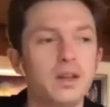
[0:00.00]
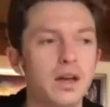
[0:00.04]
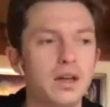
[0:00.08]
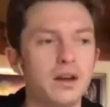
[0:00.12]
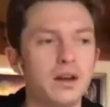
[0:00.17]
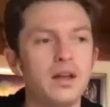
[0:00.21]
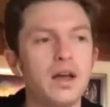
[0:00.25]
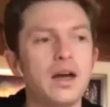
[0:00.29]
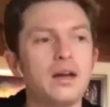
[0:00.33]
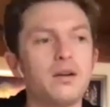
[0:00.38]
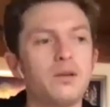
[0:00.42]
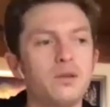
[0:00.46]

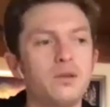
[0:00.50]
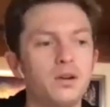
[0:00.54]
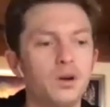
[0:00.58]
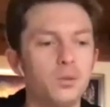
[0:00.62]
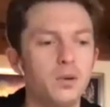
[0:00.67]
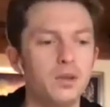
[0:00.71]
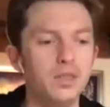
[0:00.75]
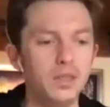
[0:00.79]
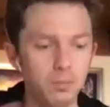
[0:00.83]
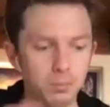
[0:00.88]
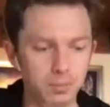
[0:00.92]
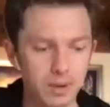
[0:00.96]
I don't know
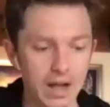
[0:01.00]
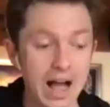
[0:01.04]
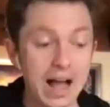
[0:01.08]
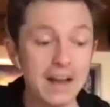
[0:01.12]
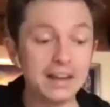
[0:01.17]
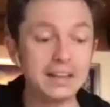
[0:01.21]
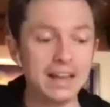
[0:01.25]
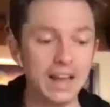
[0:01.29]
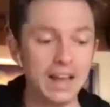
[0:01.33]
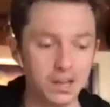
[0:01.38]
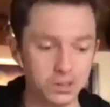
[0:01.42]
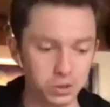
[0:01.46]
when the
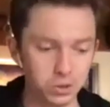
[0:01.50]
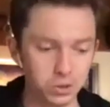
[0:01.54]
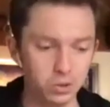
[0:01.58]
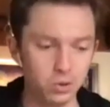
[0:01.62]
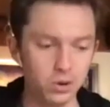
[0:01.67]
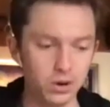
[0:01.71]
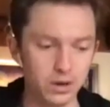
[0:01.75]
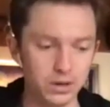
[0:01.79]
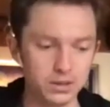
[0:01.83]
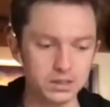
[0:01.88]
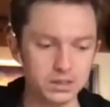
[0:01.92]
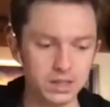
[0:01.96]
podcast
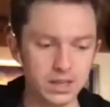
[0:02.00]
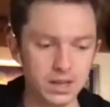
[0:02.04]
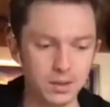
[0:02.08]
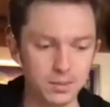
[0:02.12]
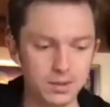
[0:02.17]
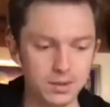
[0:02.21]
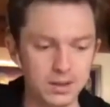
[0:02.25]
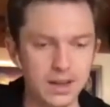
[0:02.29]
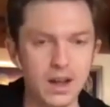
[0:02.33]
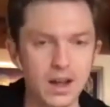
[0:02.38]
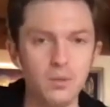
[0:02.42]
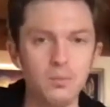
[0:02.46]
recording is
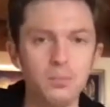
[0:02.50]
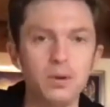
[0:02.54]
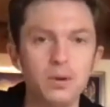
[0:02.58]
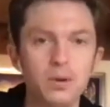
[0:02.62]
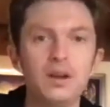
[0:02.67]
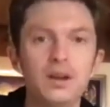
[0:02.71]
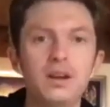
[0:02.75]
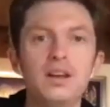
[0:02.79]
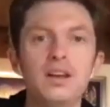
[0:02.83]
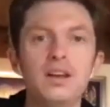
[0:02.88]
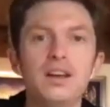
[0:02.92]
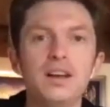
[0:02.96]
coming out, but